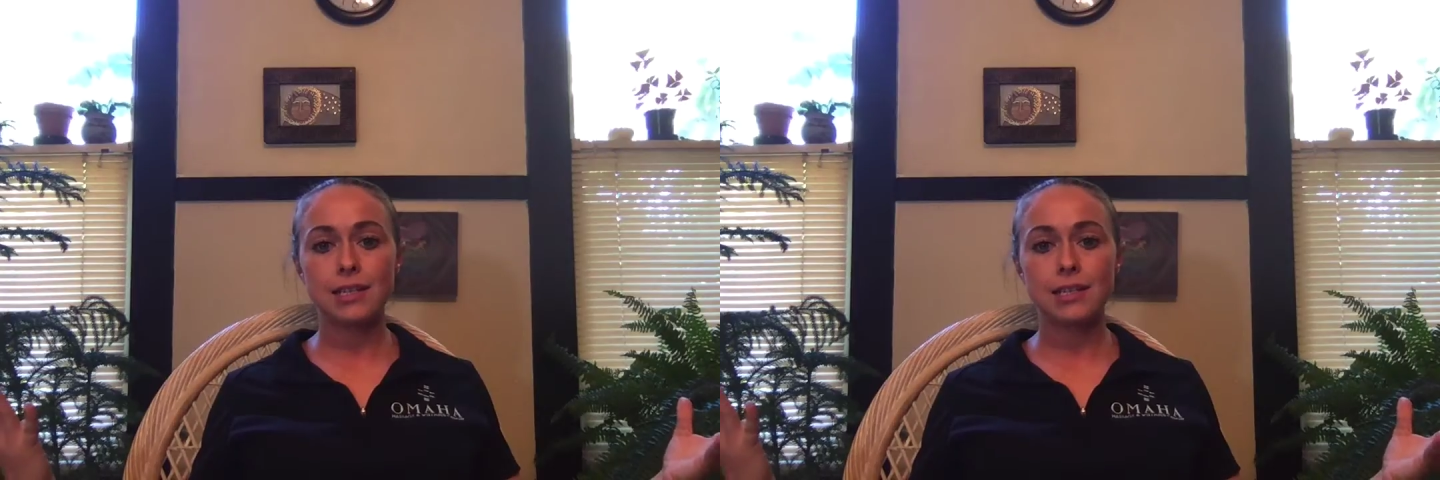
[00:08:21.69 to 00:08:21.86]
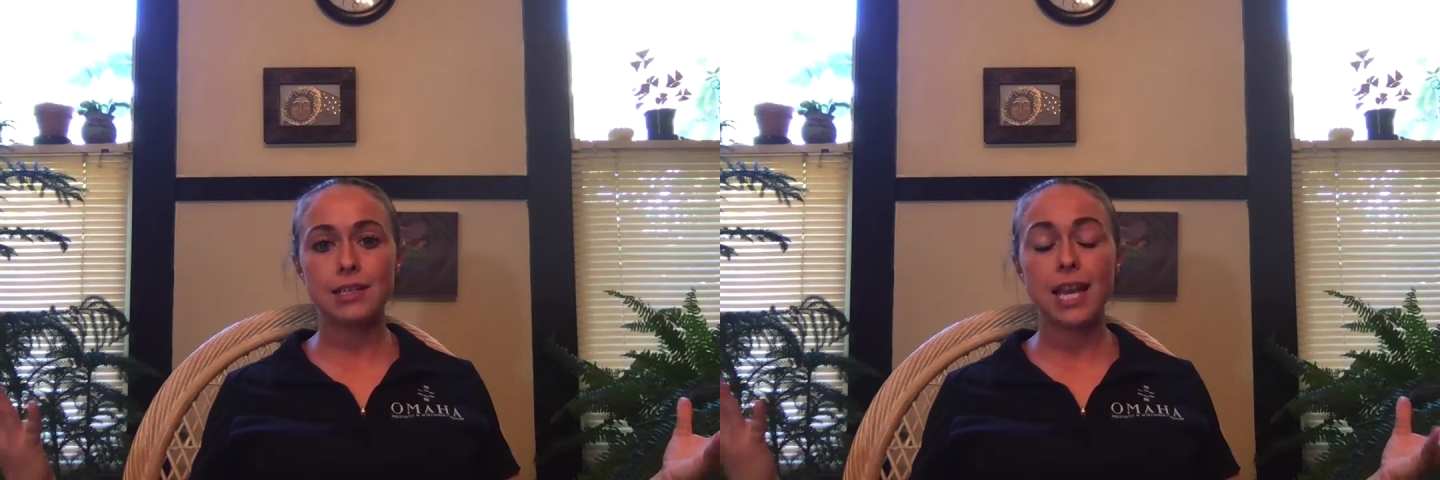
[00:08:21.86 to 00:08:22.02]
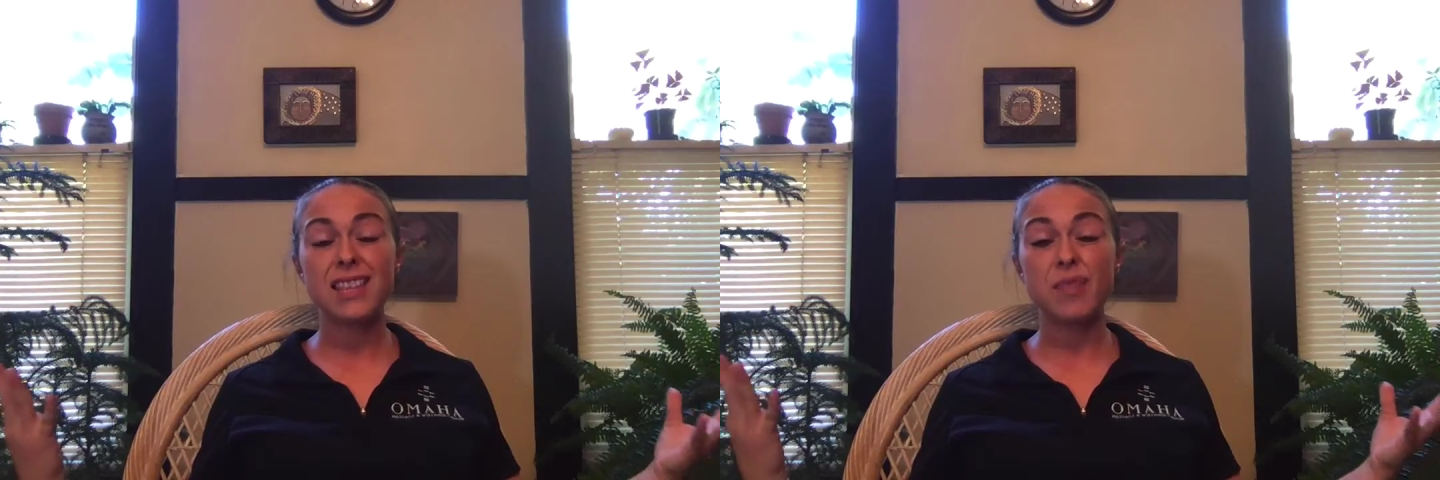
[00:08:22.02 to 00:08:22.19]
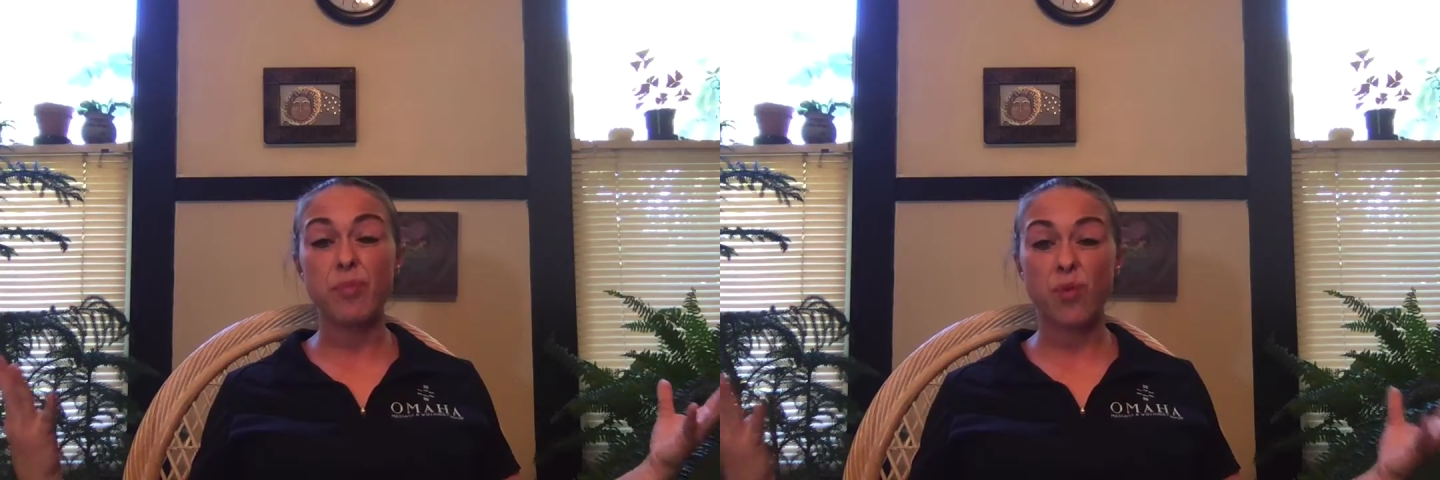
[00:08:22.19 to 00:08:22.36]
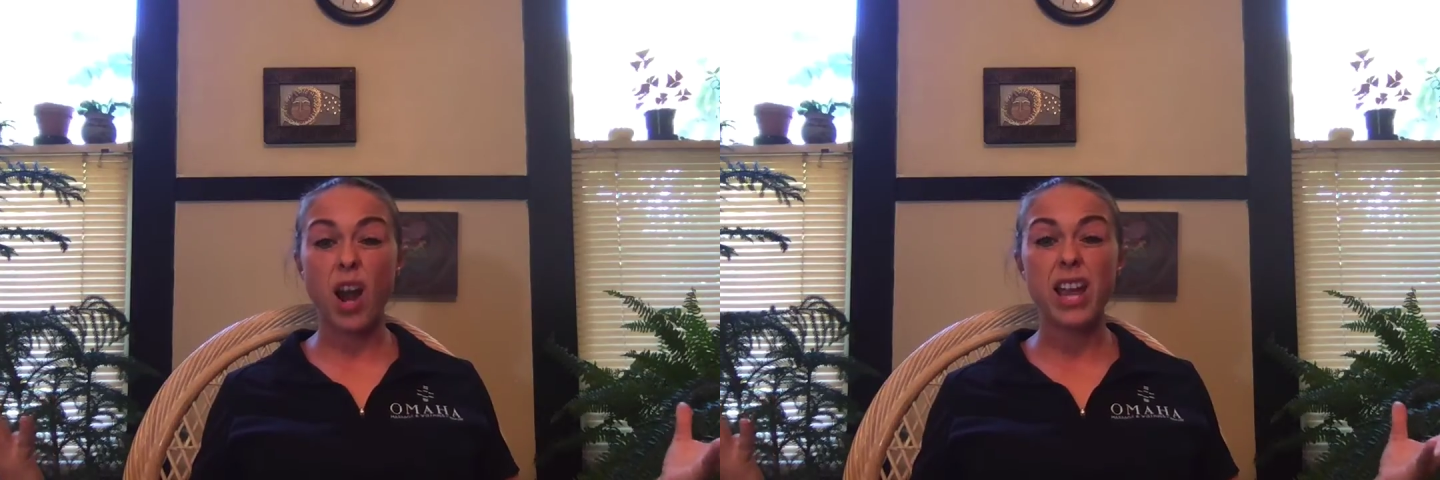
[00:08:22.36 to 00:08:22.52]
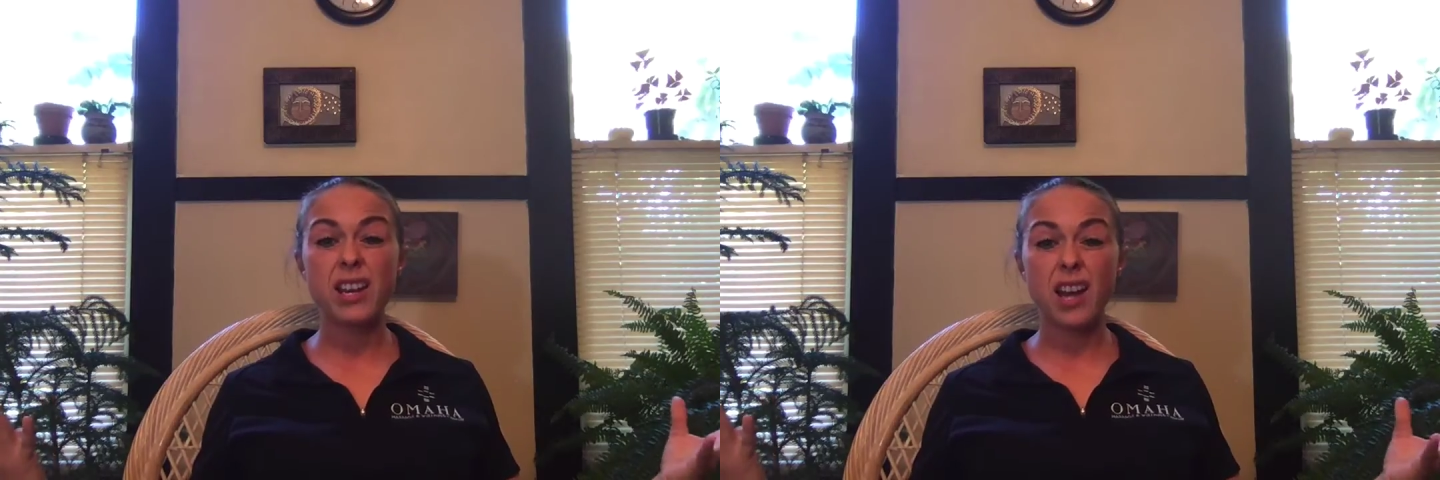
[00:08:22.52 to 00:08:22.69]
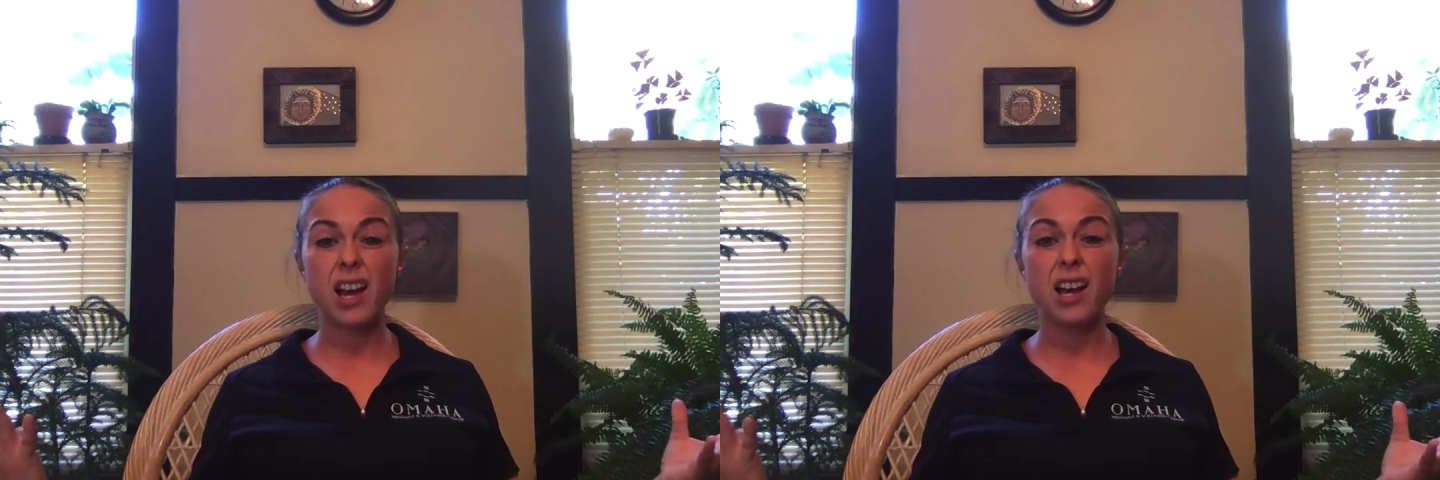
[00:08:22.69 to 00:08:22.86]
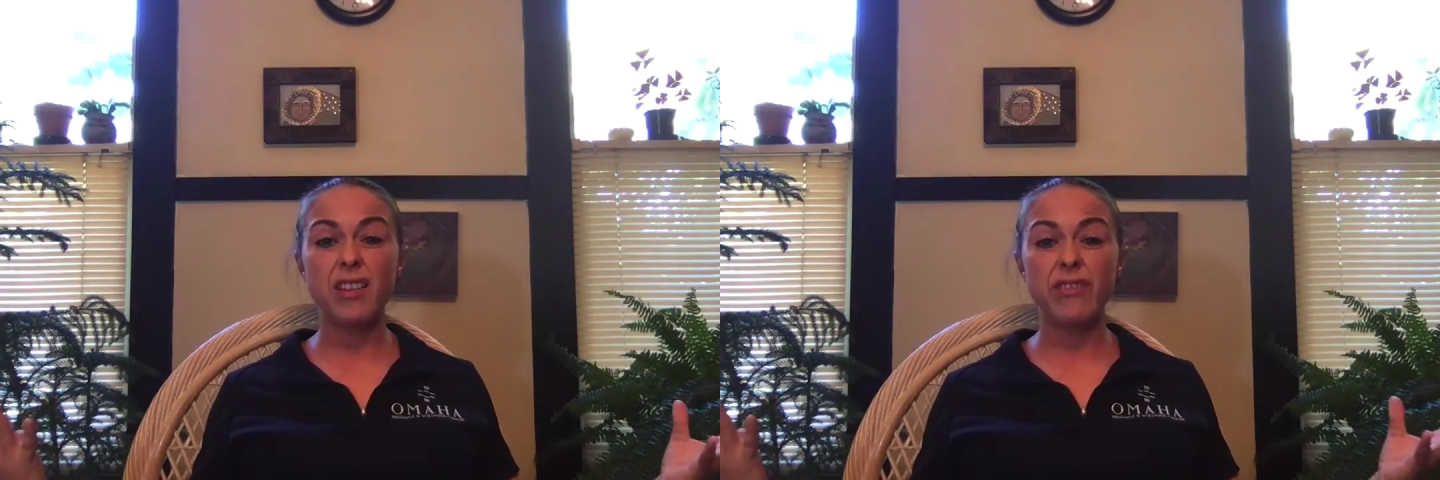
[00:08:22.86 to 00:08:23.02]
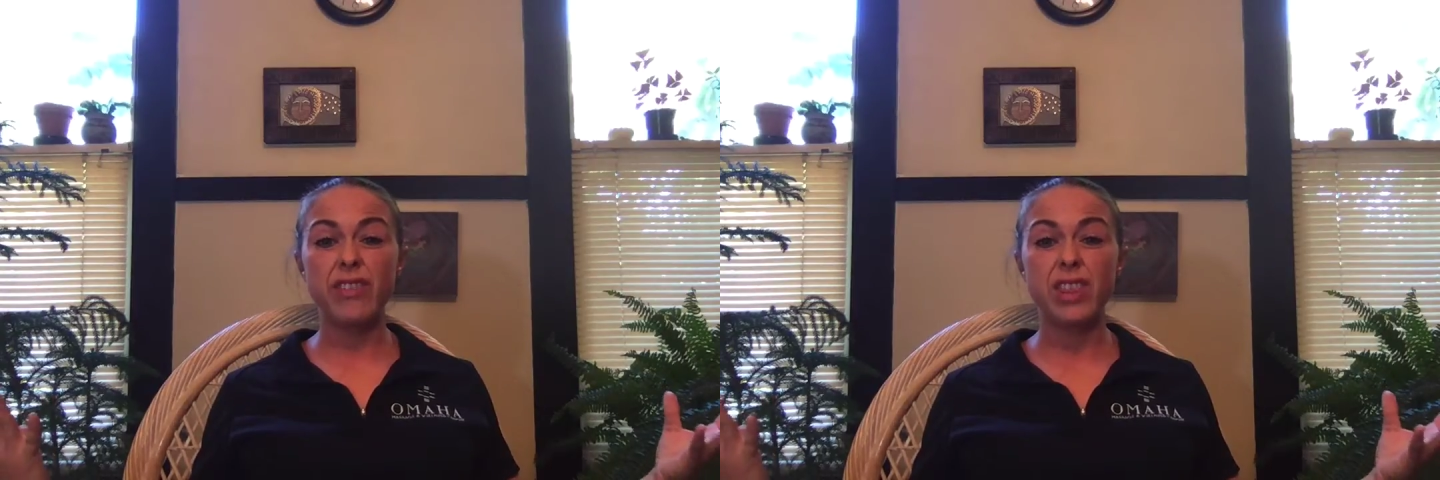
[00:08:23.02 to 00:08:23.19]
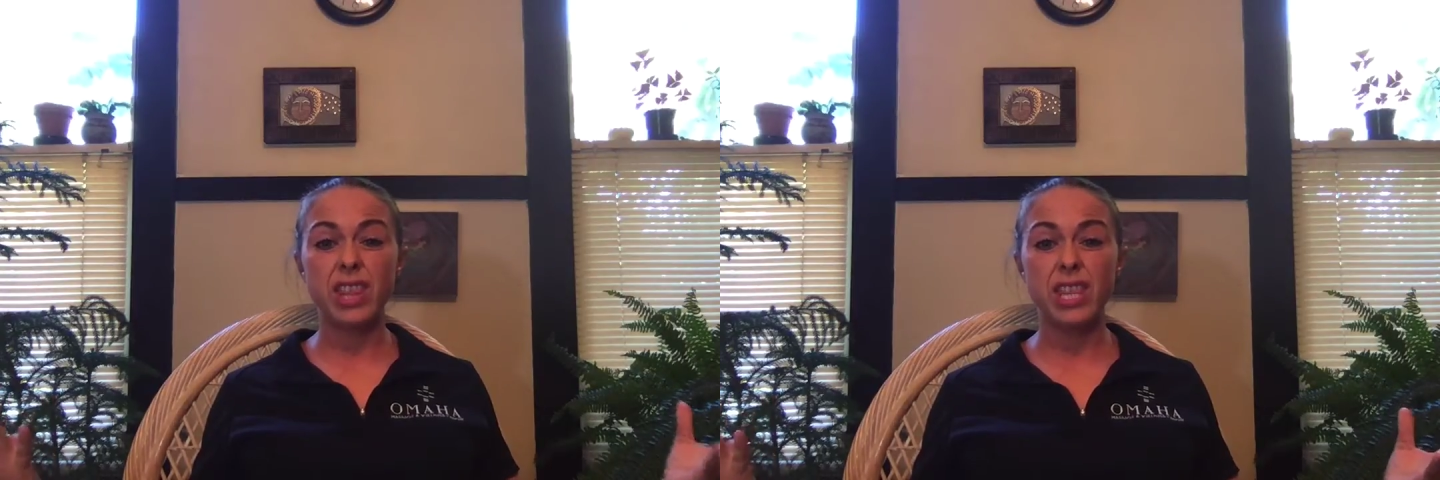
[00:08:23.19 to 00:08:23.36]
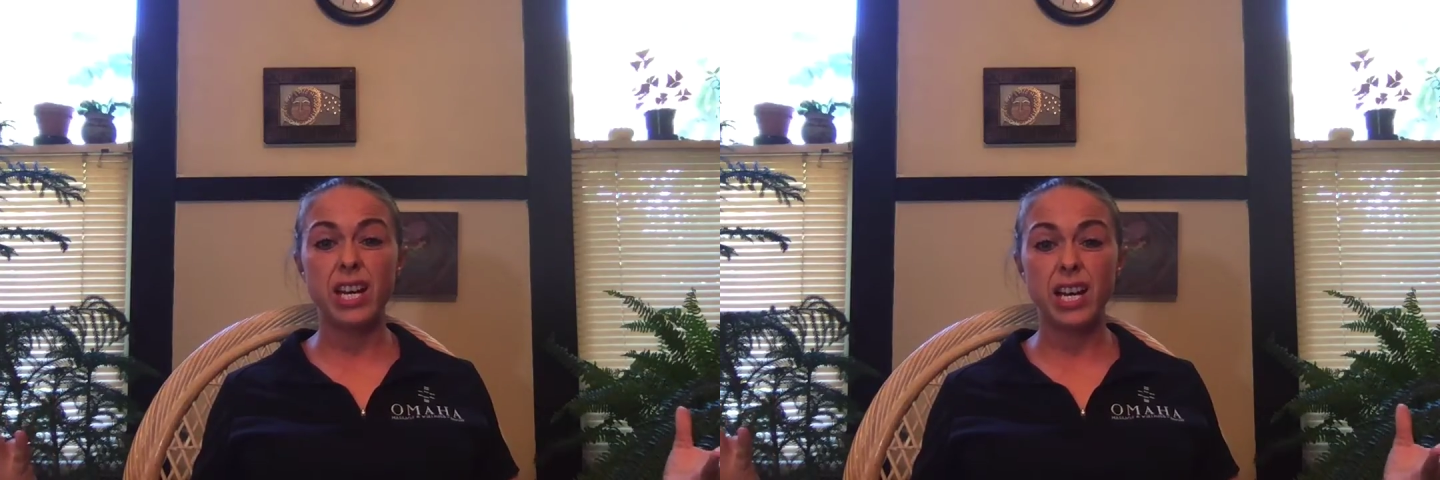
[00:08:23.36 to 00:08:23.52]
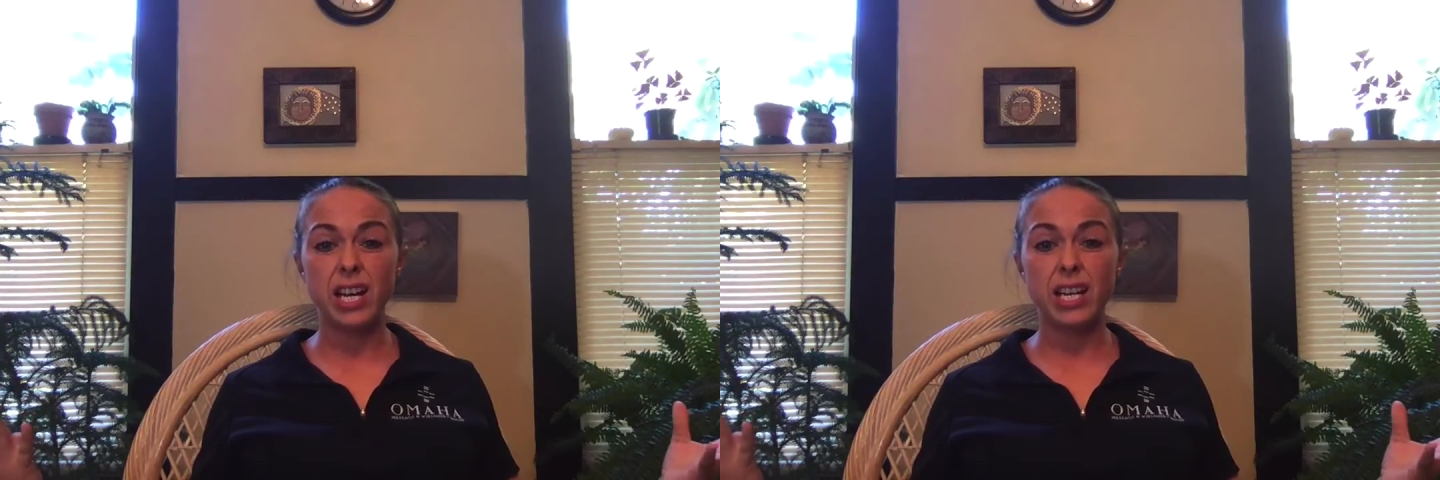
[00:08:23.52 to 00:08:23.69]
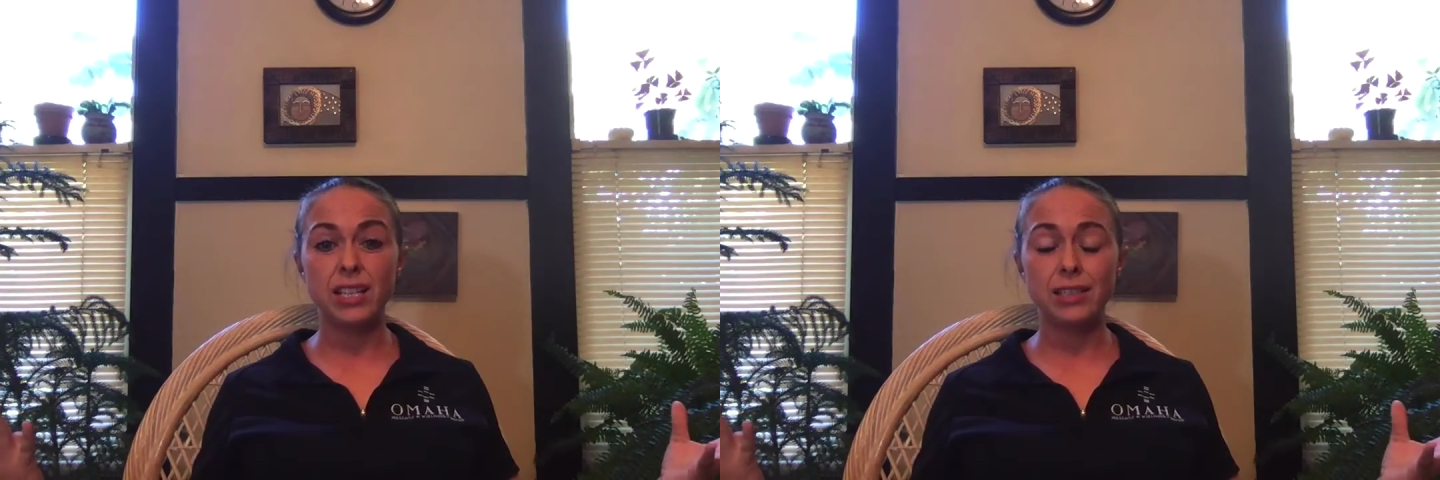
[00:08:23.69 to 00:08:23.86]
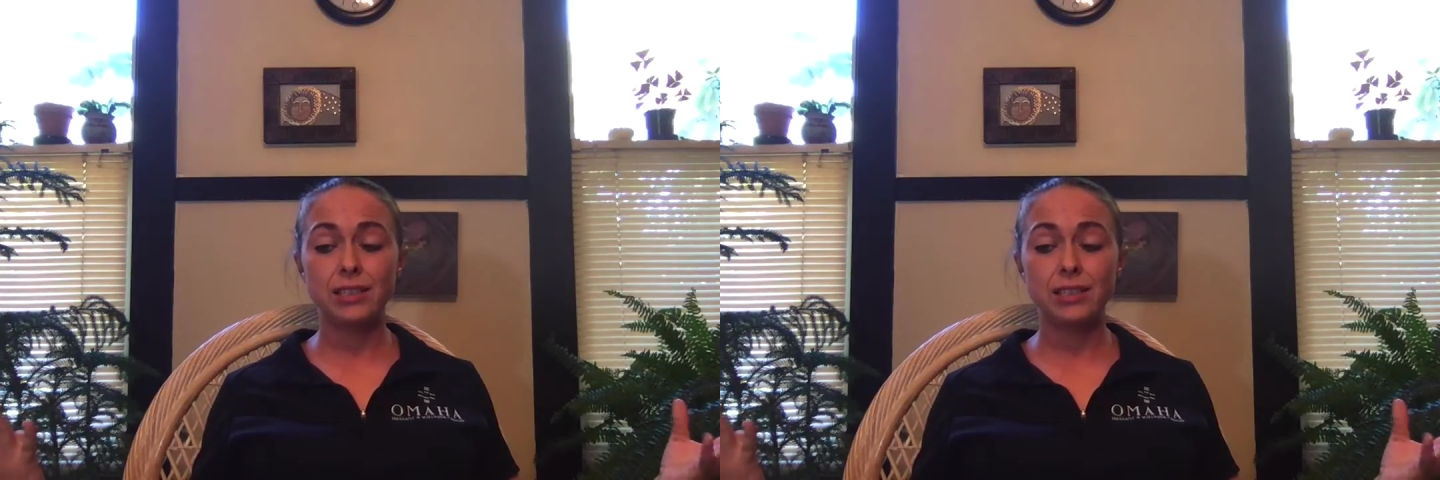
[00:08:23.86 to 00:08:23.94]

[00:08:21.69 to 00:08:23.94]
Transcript: take the brunt of the